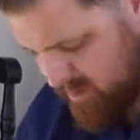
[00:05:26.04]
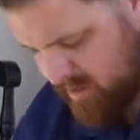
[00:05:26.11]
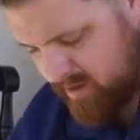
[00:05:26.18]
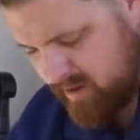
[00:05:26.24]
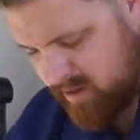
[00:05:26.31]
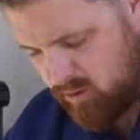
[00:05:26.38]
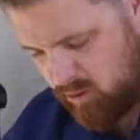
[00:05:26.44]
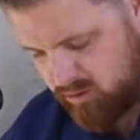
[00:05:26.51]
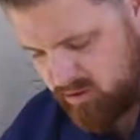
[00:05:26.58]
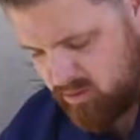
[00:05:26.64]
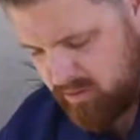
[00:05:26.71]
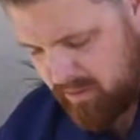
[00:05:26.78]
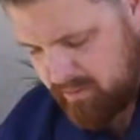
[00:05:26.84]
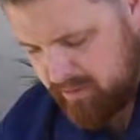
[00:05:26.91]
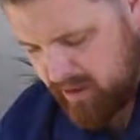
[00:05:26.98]
Again, holding it
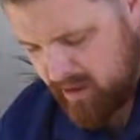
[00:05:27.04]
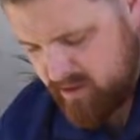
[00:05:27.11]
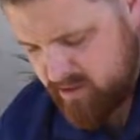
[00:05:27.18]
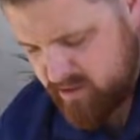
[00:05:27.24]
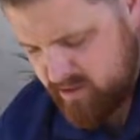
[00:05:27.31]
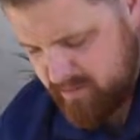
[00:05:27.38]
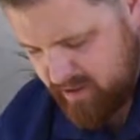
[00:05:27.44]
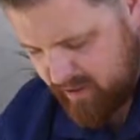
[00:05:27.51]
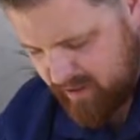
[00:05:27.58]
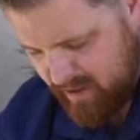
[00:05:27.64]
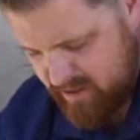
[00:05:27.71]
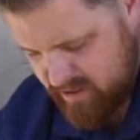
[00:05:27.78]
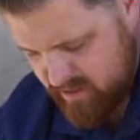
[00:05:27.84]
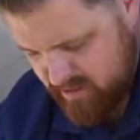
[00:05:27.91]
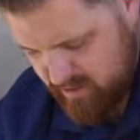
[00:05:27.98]
with my pliers to make a
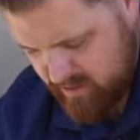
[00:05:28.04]
nice